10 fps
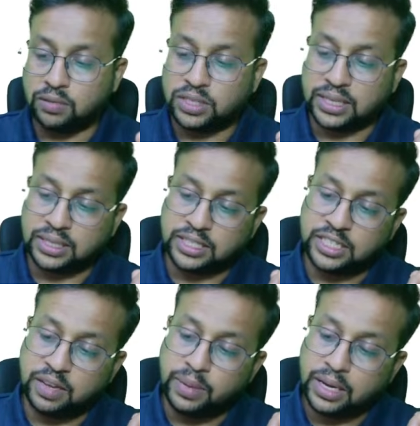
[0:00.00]
which has a
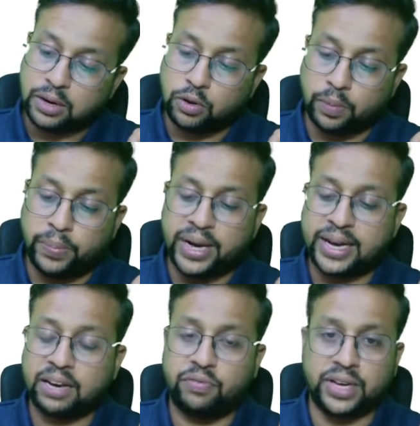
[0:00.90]
similar or
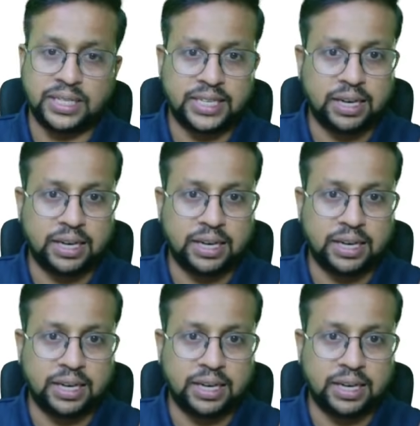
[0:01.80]
better efficacy